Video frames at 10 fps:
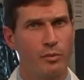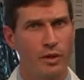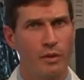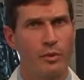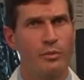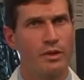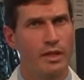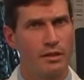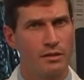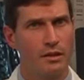problem
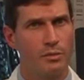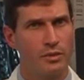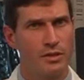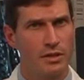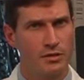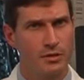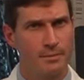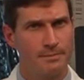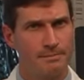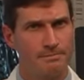related to the procedure.
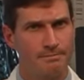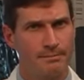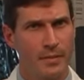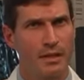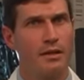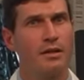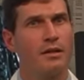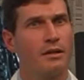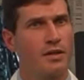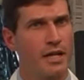
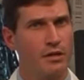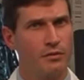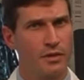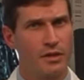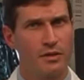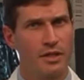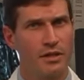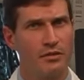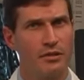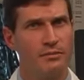Thank you for your
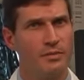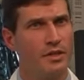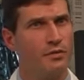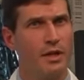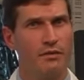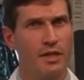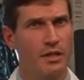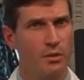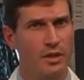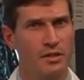attention. If you have any
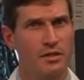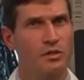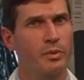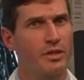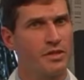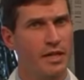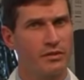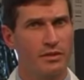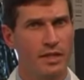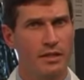questions, please
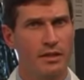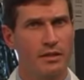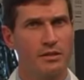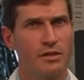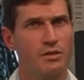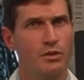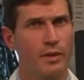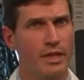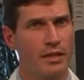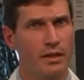ask the technologist or
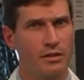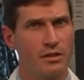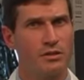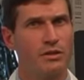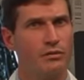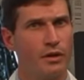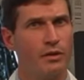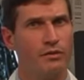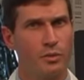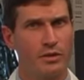radiologist
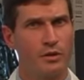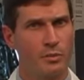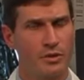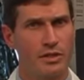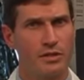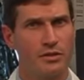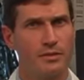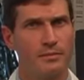involved with your procedure.